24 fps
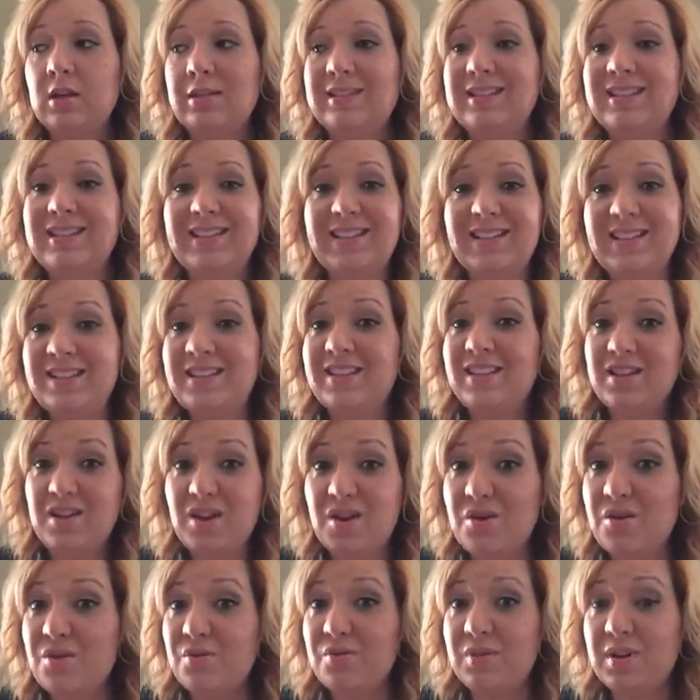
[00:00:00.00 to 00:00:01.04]
you need to
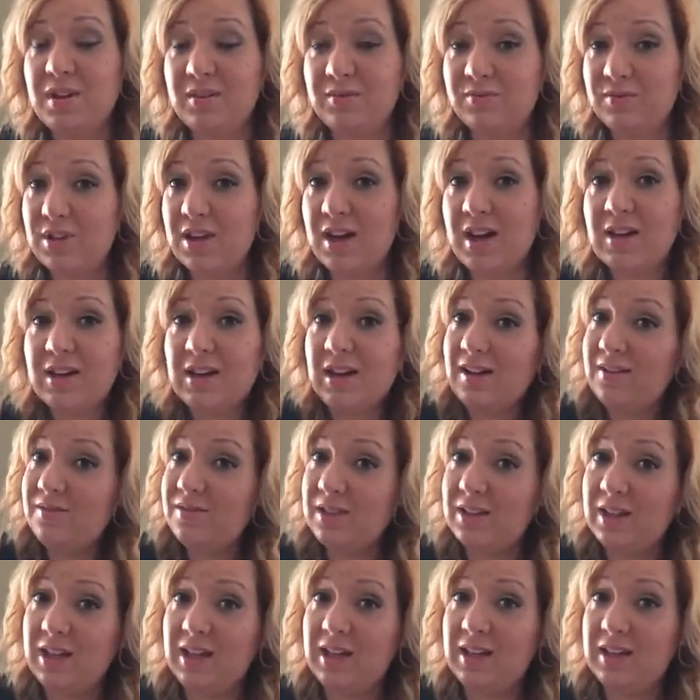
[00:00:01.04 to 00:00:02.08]
know if you're not
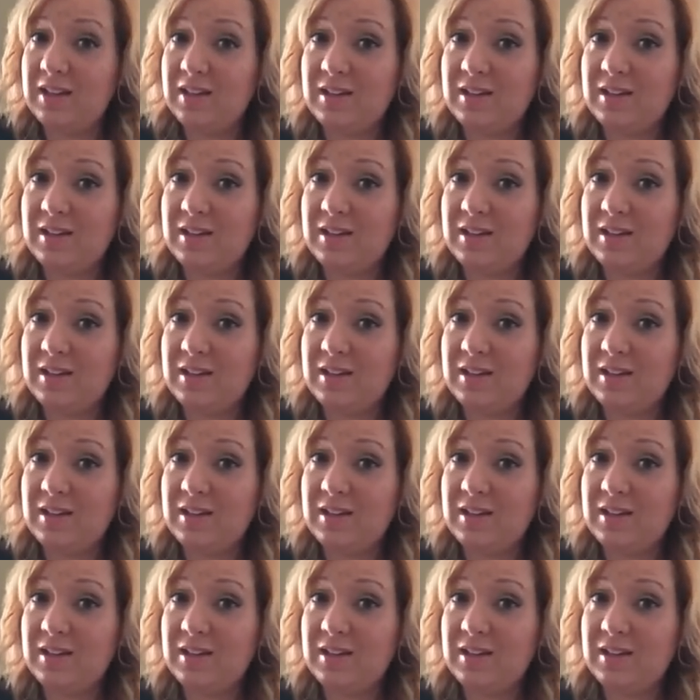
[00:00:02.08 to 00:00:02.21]
ovulating,